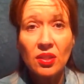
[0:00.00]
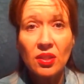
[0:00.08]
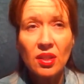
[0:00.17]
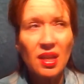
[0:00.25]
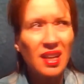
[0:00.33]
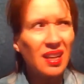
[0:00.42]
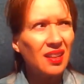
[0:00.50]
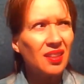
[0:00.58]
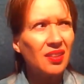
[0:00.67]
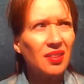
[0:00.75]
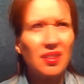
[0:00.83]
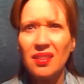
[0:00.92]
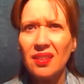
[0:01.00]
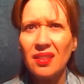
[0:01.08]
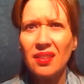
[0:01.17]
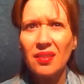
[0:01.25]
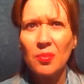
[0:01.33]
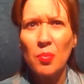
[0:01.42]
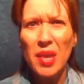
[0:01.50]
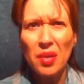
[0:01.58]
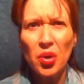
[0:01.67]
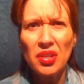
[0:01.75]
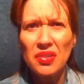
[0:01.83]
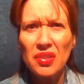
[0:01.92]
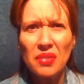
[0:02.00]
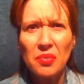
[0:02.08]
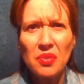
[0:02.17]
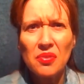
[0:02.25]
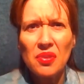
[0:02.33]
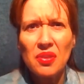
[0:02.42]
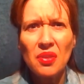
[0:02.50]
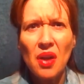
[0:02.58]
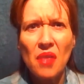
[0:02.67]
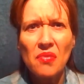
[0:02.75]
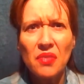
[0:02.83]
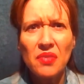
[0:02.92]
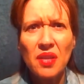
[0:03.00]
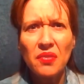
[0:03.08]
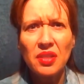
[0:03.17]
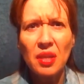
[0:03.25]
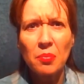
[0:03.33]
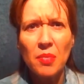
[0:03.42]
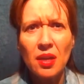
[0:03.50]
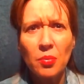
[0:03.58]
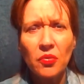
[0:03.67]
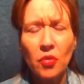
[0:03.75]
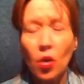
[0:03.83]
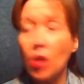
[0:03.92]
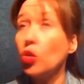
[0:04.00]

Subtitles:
And I thought, makeup artist? I've never done makeup before.